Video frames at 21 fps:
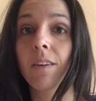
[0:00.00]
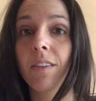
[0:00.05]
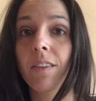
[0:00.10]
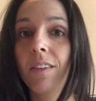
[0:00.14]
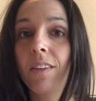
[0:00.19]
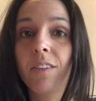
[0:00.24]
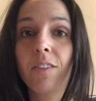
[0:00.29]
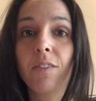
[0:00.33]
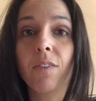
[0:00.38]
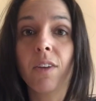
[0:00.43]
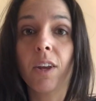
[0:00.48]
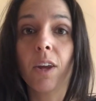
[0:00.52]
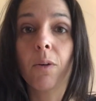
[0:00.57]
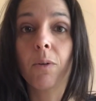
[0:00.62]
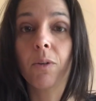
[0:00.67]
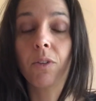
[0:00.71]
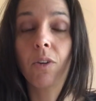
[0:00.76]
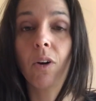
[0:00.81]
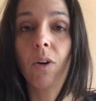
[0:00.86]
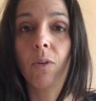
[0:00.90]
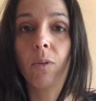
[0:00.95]
This video
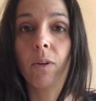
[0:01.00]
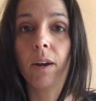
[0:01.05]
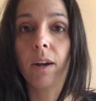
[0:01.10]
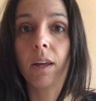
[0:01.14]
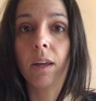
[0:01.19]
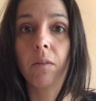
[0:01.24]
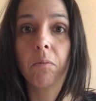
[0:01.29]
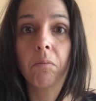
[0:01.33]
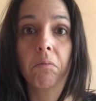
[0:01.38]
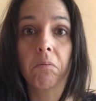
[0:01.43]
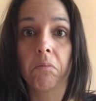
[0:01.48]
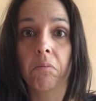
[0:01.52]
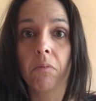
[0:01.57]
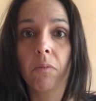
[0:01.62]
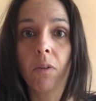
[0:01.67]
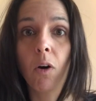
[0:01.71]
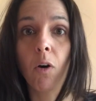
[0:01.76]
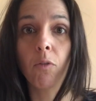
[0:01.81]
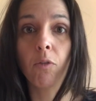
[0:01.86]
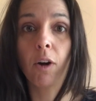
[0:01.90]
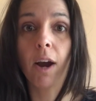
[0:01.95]
is already
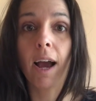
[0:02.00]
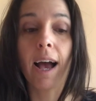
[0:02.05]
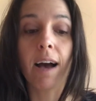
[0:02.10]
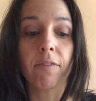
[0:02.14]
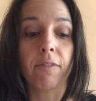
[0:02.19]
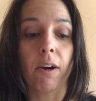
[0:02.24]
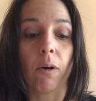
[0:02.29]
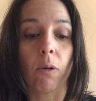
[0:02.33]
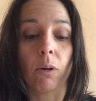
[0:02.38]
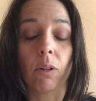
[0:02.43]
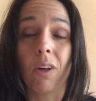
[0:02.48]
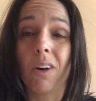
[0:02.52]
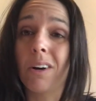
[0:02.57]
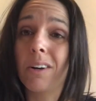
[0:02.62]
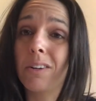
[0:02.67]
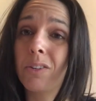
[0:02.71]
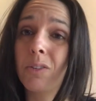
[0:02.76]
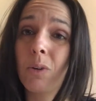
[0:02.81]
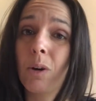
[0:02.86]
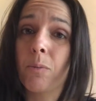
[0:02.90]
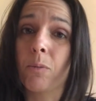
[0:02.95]
over a half hour long,
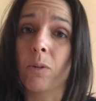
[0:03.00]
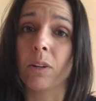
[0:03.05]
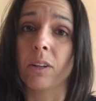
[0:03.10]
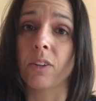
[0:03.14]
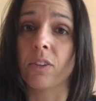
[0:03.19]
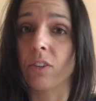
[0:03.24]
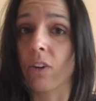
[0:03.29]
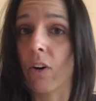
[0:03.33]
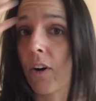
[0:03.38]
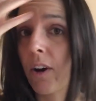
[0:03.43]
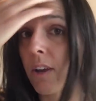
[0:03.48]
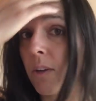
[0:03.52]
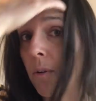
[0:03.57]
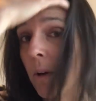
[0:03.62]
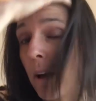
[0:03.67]
so I'm really sorry, you